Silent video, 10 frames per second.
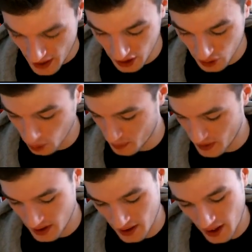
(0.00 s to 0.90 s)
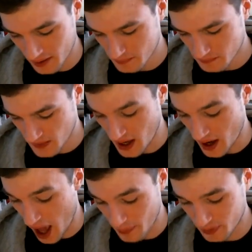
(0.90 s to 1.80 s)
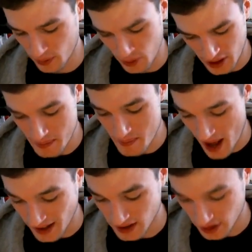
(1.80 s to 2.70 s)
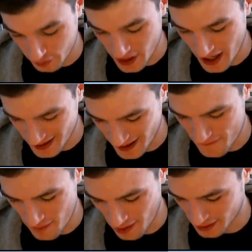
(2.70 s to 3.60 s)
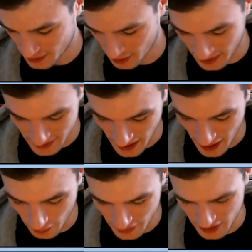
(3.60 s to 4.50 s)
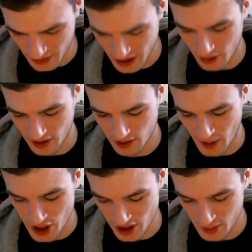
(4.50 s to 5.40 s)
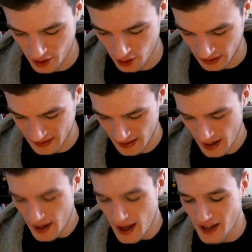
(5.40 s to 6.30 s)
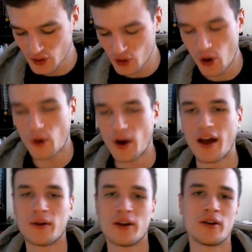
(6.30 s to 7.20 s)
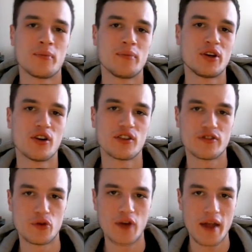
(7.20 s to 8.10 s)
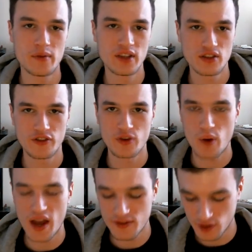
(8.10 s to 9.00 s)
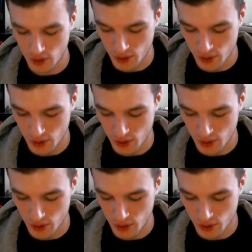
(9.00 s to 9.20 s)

and this would be, yeah, absolutely madness if we get that far. So inside of this video, especially because, as you know, because of the randomness of the waves,